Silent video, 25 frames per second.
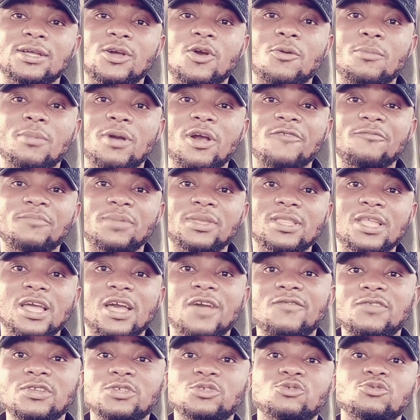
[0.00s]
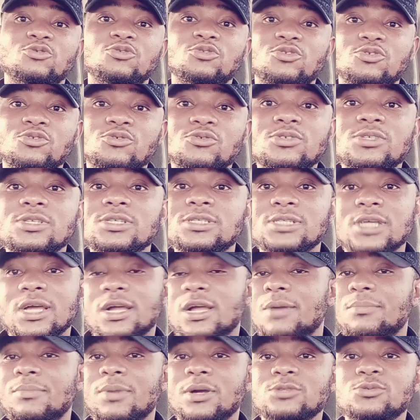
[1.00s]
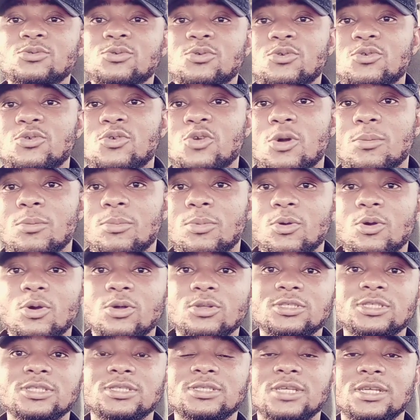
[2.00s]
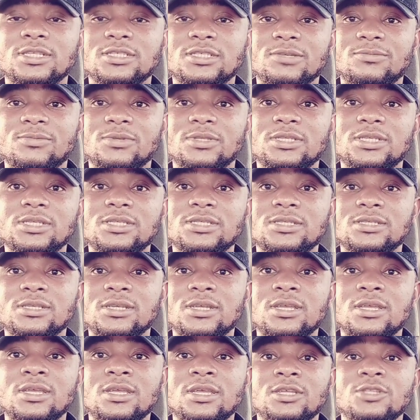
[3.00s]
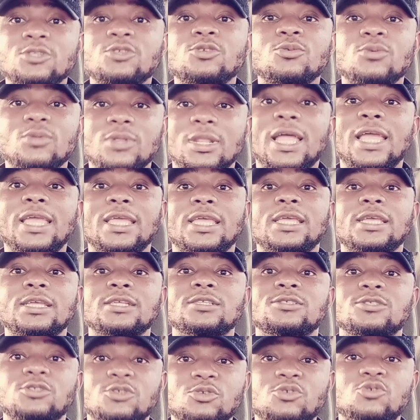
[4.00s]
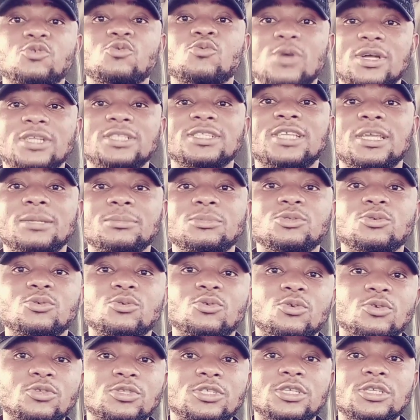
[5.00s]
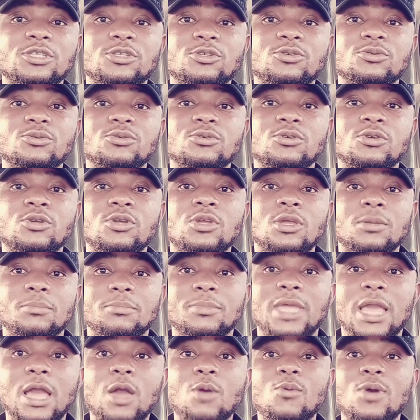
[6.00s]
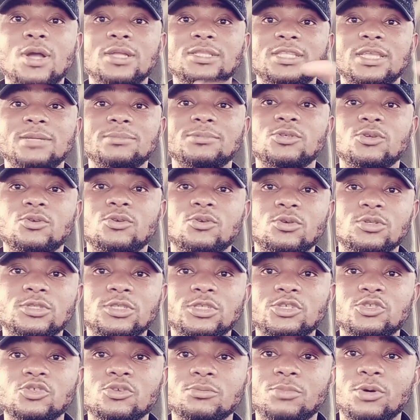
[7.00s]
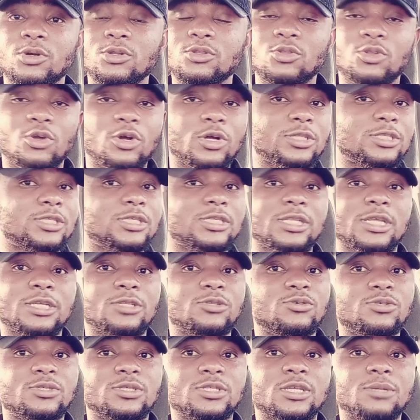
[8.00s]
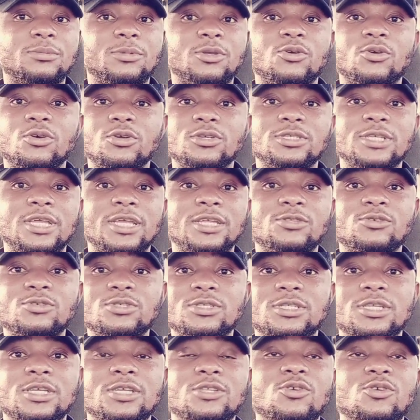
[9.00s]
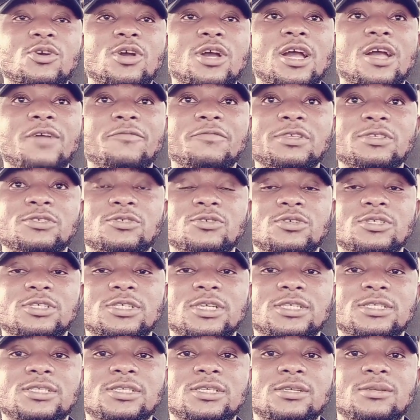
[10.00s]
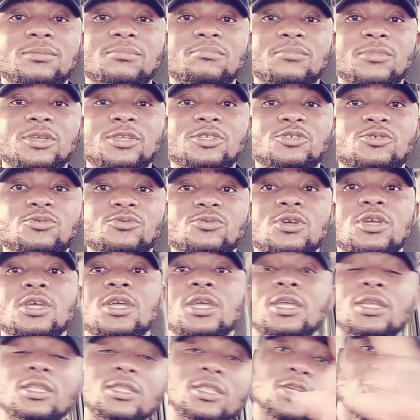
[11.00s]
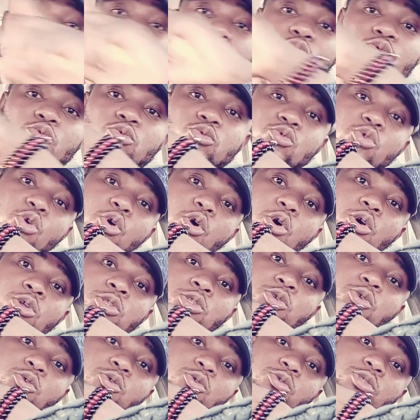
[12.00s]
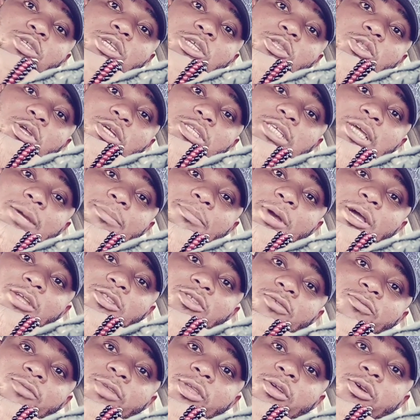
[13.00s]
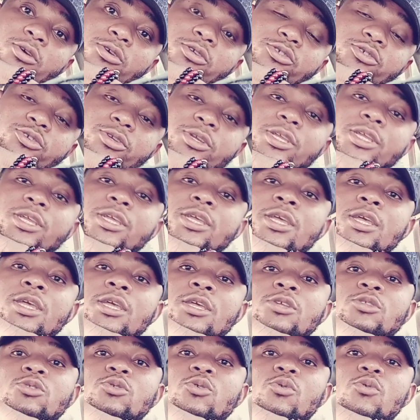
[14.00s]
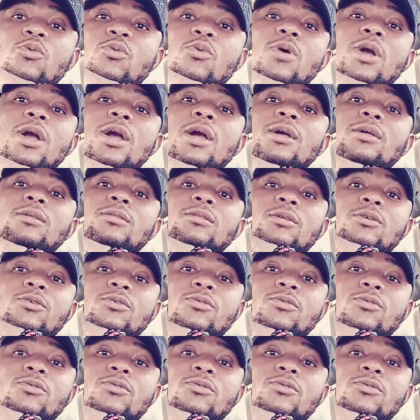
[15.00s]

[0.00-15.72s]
Oba of Benin have introduced Isakaba to crop cultist activities? Do you like it? Do you want them to continue? I want them to continue, but not in Edo State, because Edo State don't have its own same issue. They should go to the northern part of the country to go